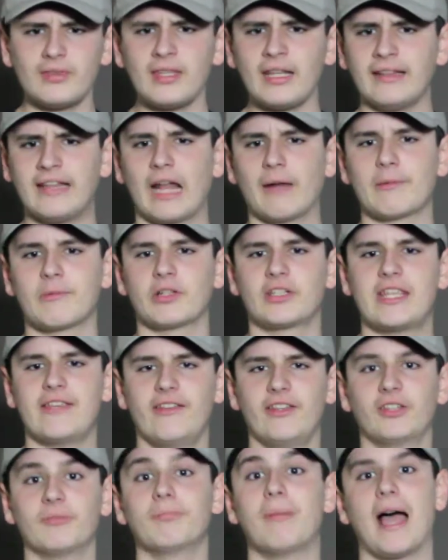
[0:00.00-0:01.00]
Not only when
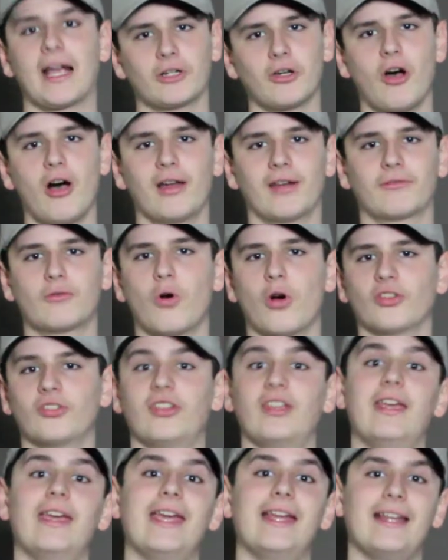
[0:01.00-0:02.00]
TV's back on, of
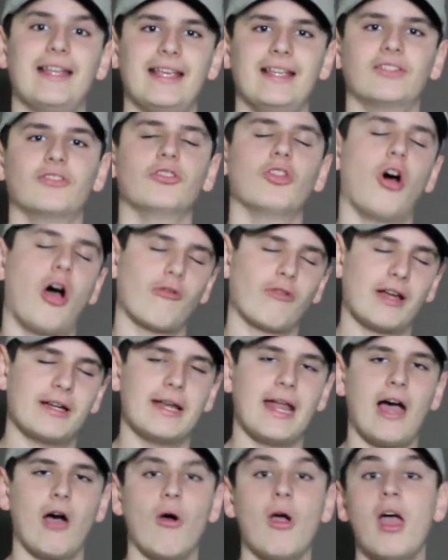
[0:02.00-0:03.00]
course, it is not right
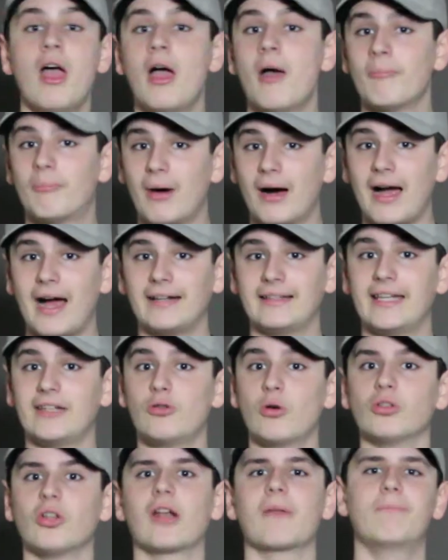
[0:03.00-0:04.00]
now. But I did
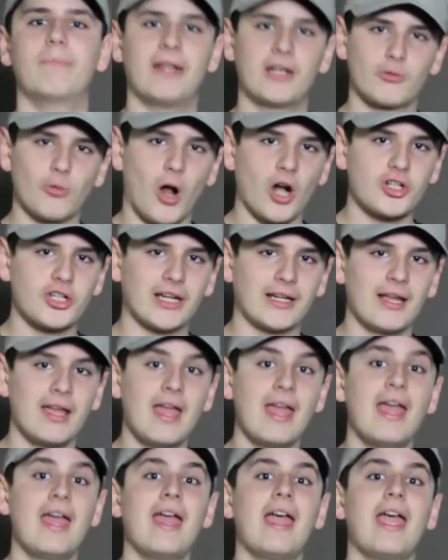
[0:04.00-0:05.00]
do a lot of binge watching
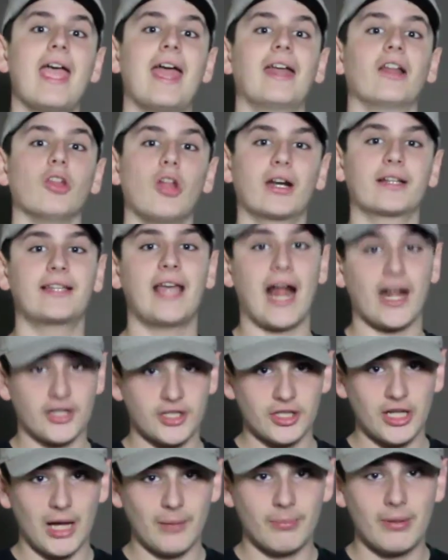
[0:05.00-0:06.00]
and a lot of
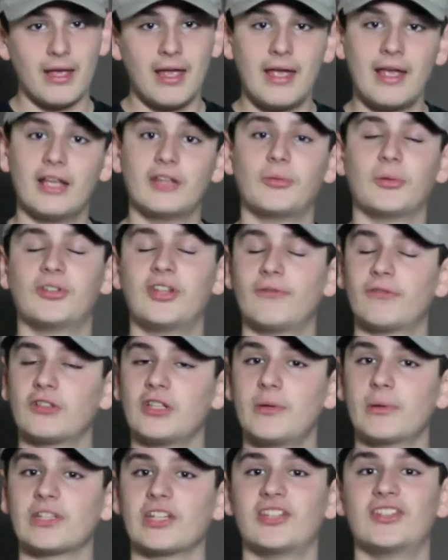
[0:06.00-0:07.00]
catching up,
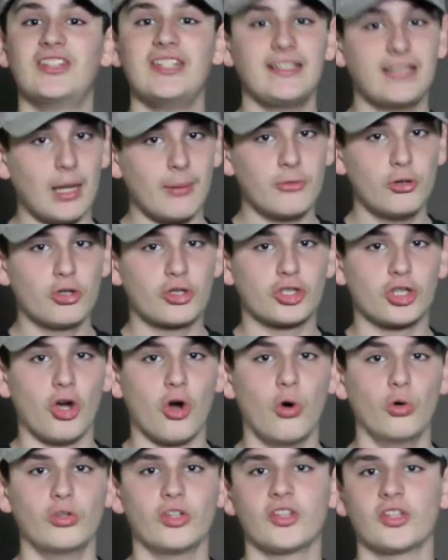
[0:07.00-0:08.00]
specifically with the CW
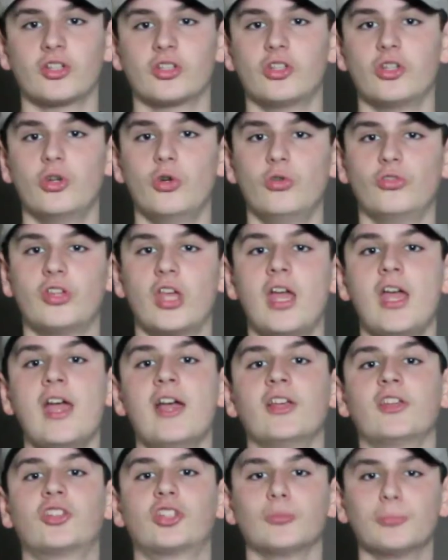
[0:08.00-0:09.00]
shows. This includes
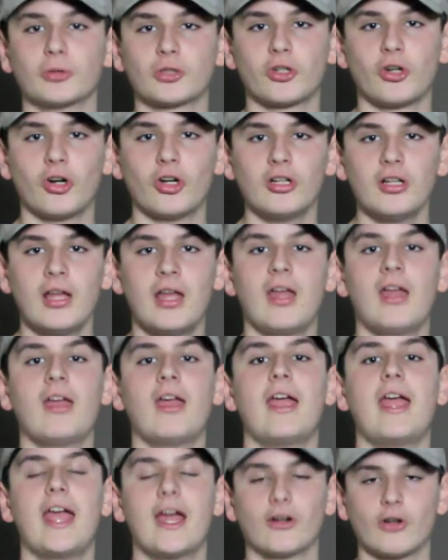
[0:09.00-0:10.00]
Supergirl,
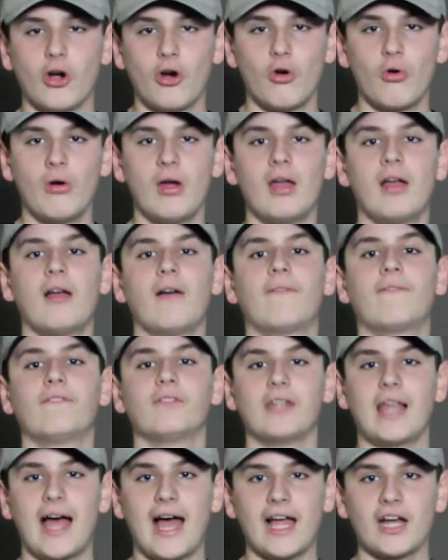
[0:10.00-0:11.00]
Arrow,
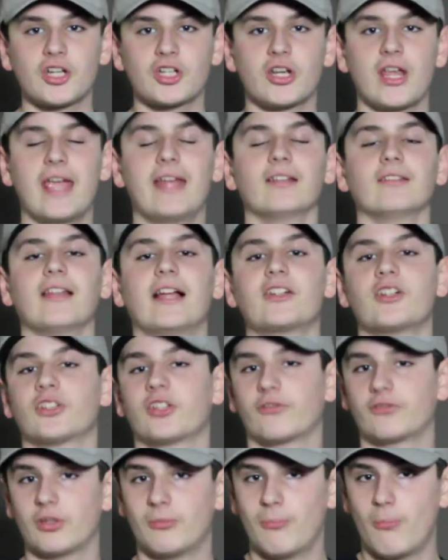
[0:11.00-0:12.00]
Flash, and Legends
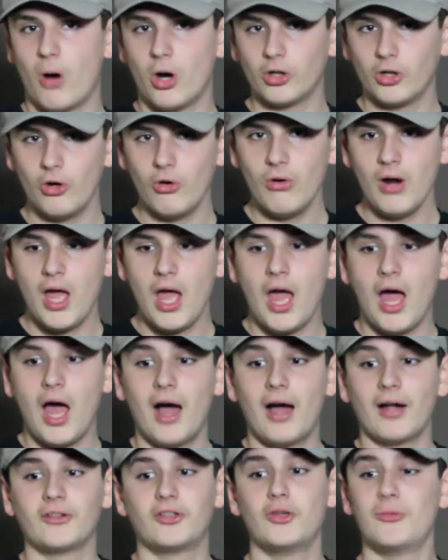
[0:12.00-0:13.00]
of Tomorrow.
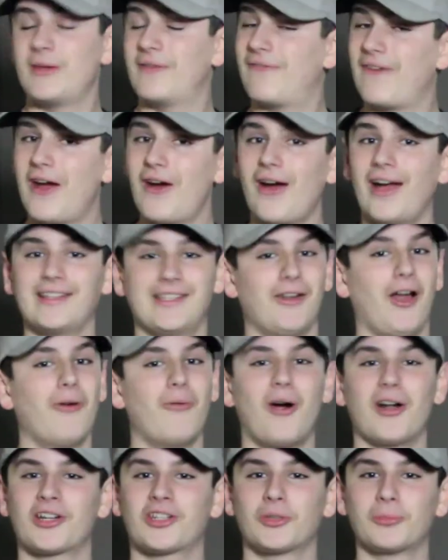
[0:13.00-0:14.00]
To be fair, I did not
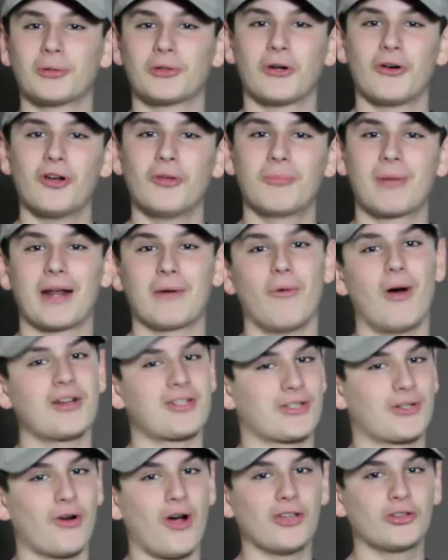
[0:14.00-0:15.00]
watch Supergirl, but I
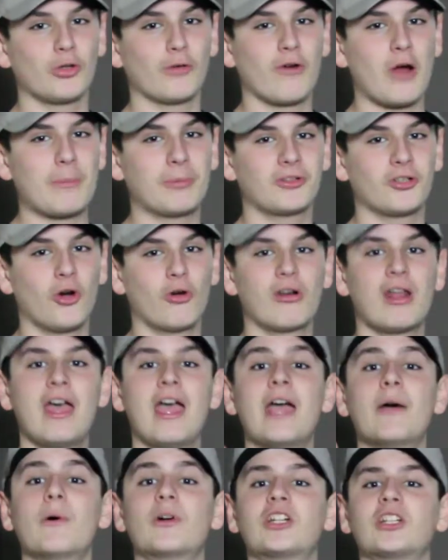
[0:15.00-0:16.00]
watched the crossover episode,
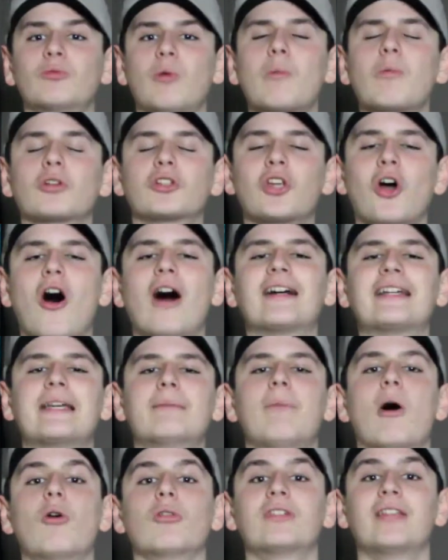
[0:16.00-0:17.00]
which is what we're talking
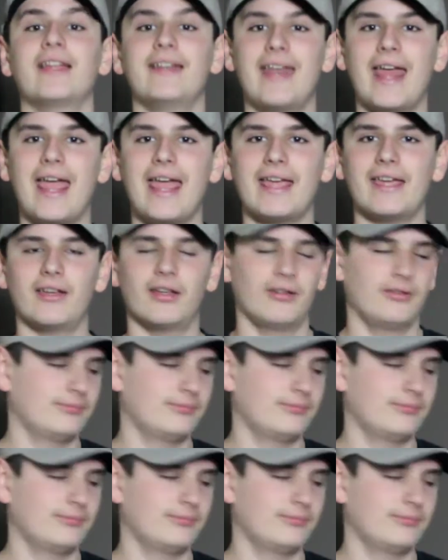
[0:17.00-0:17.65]
about today.